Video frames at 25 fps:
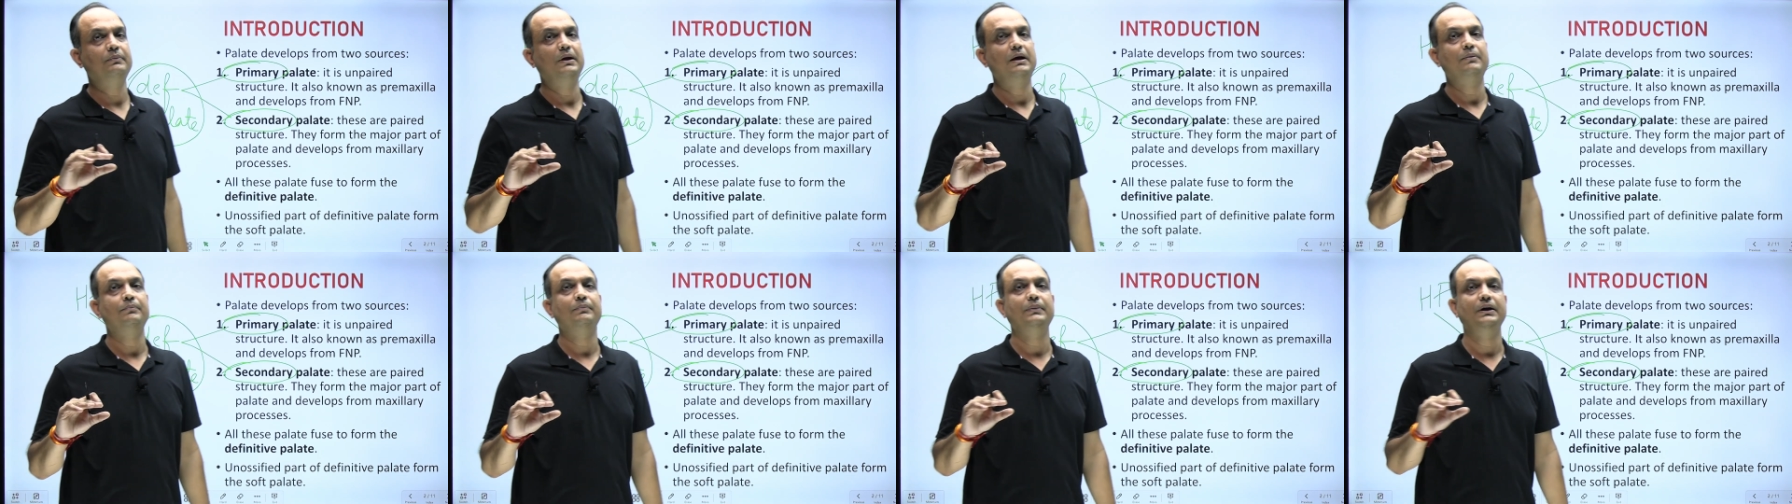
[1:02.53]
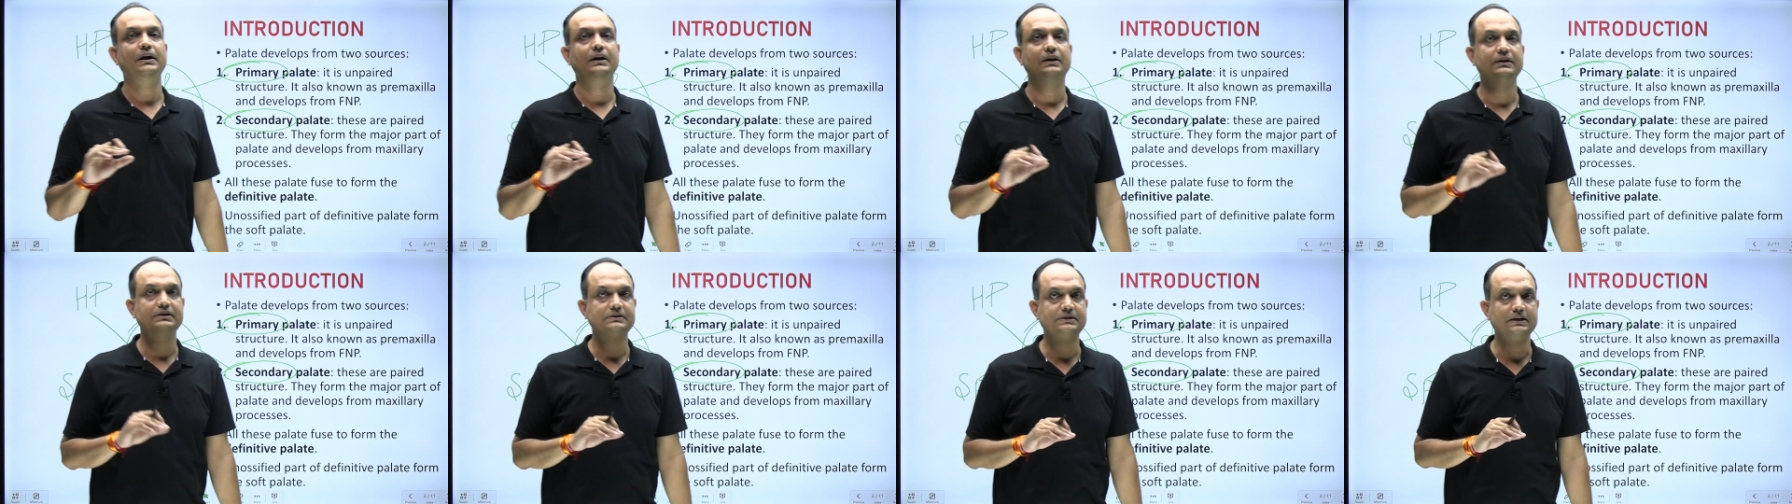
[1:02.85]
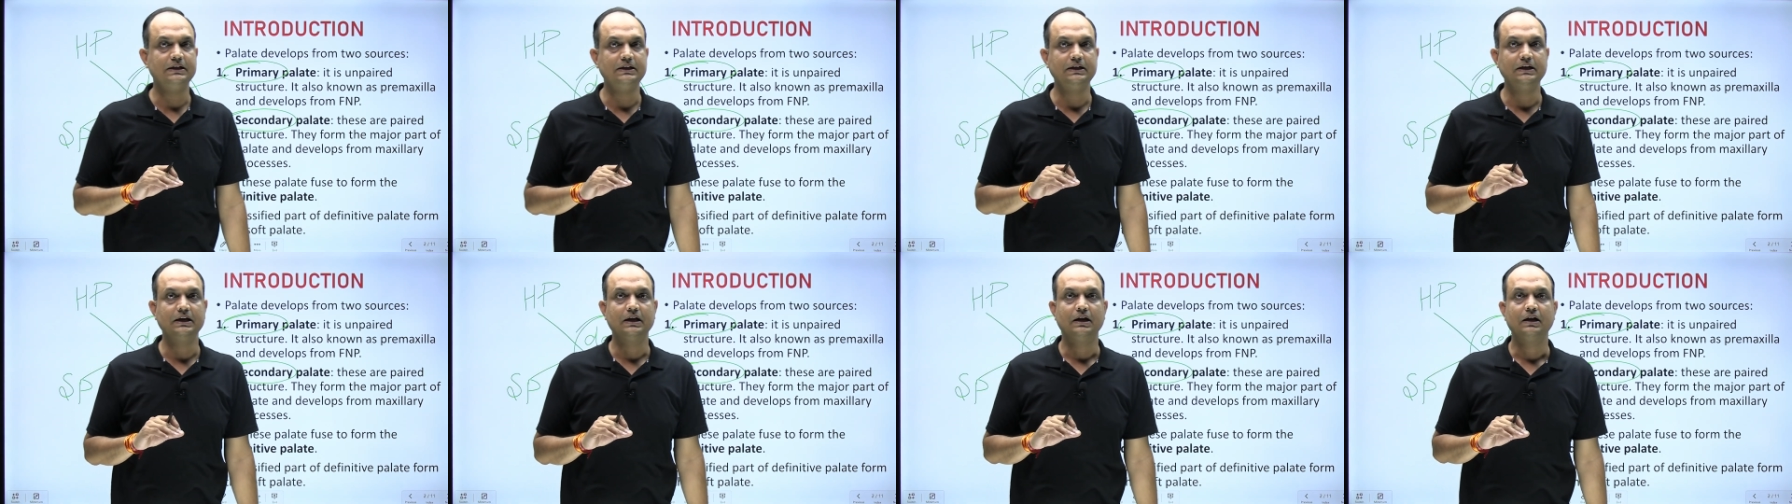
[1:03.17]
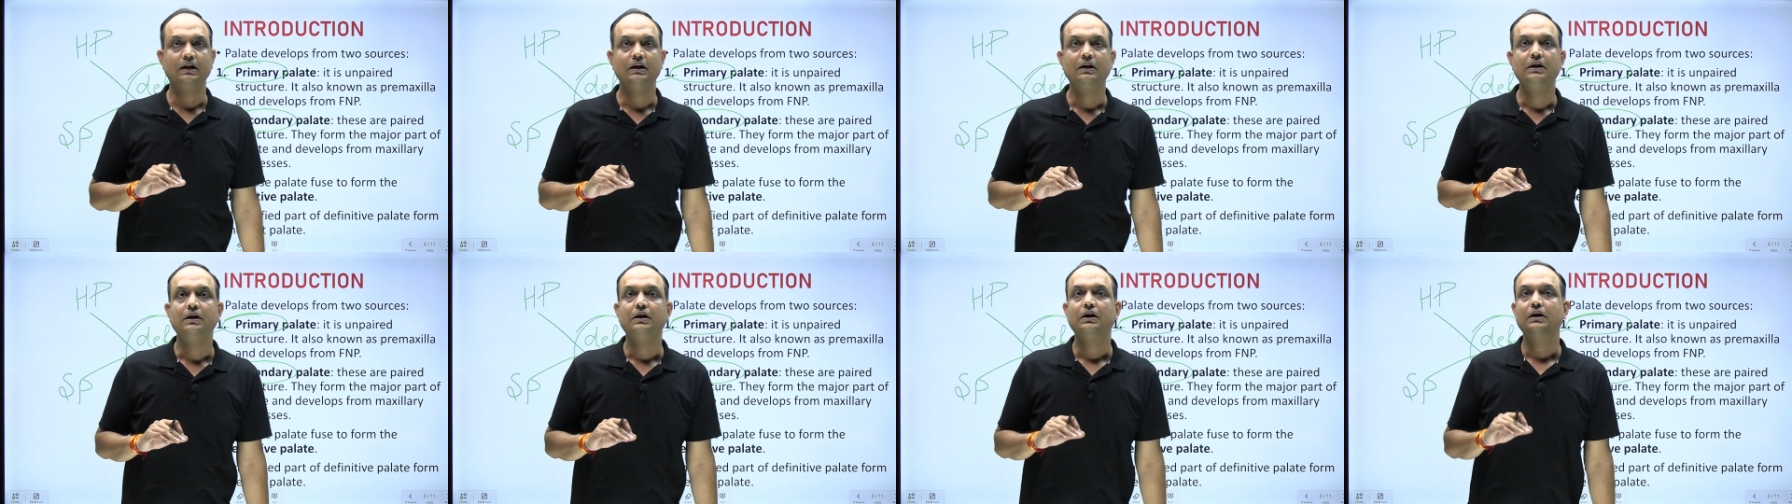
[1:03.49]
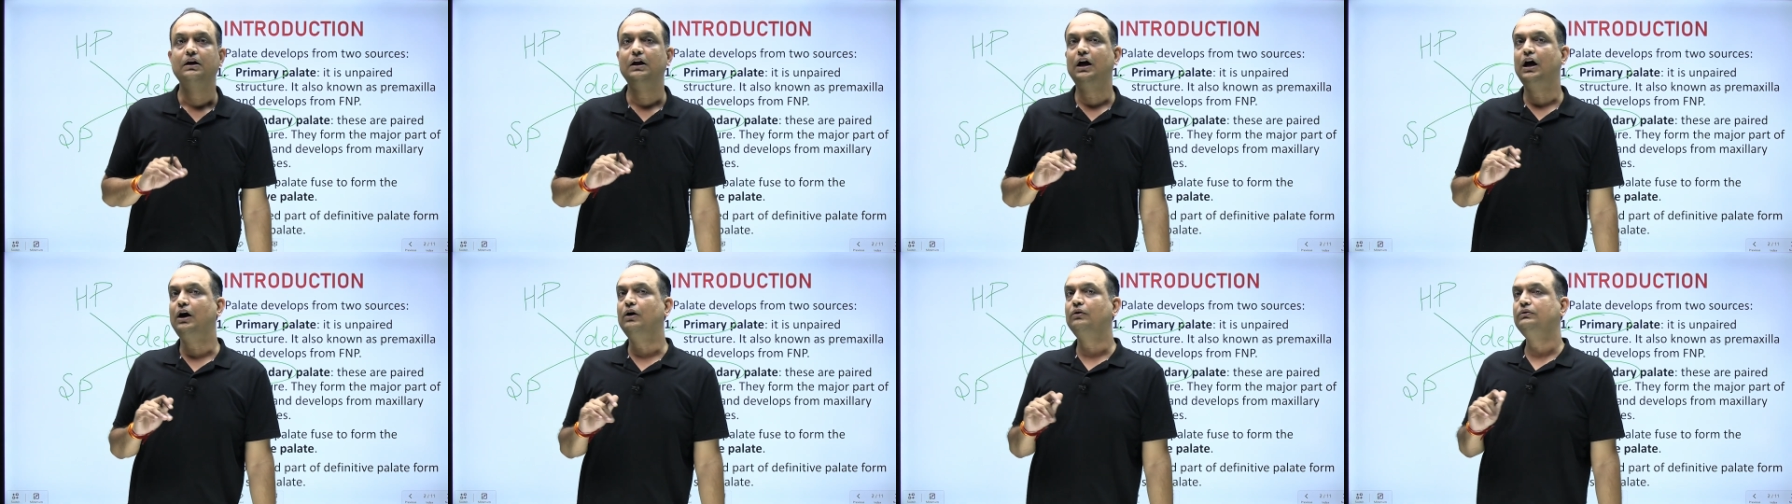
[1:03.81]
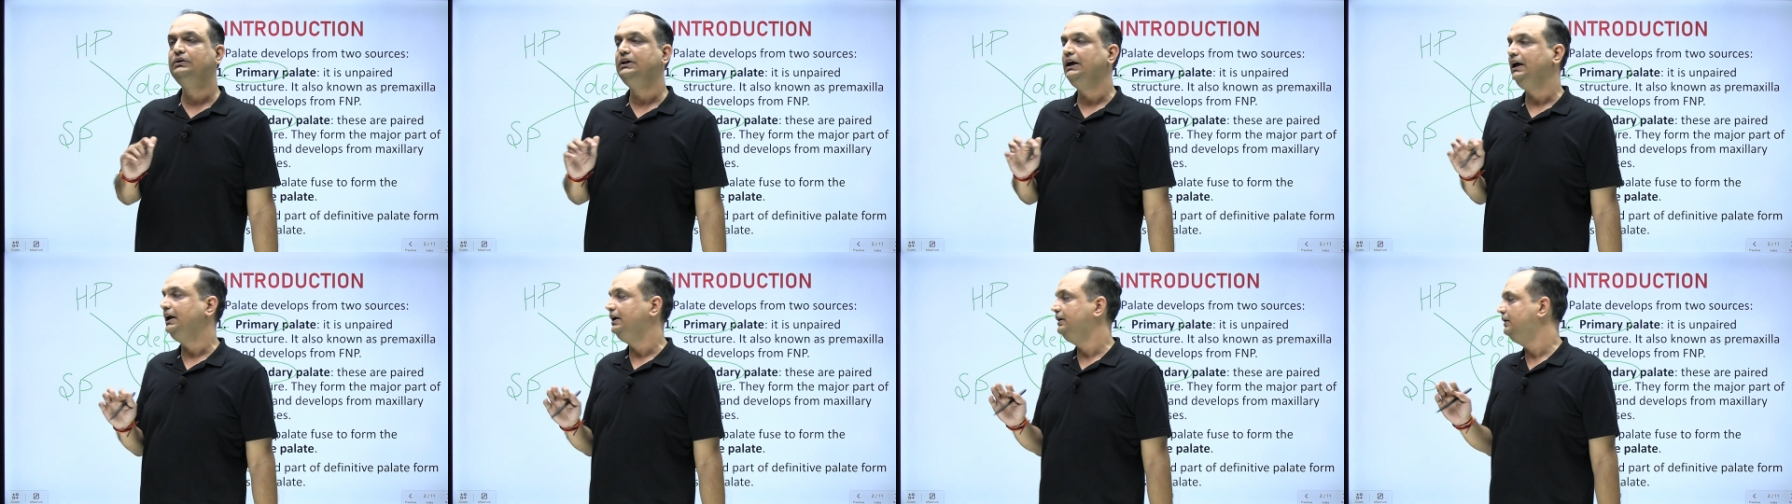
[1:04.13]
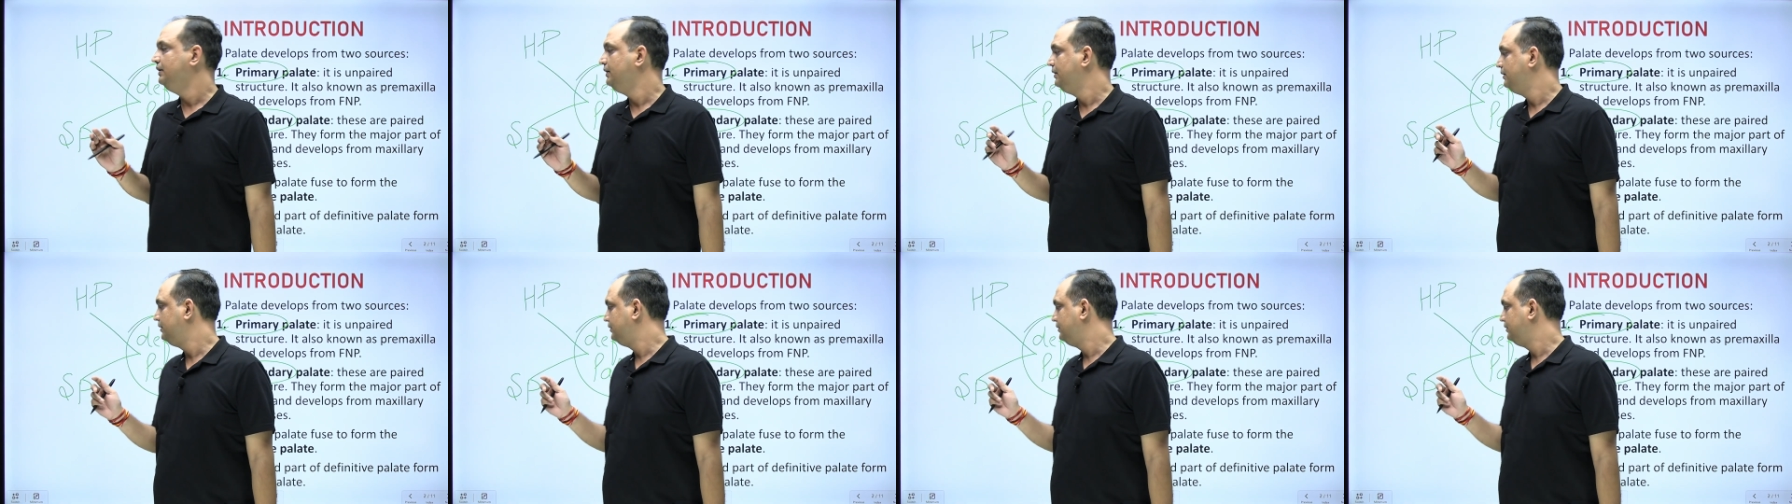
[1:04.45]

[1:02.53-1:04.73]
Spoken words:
membranous area. Now then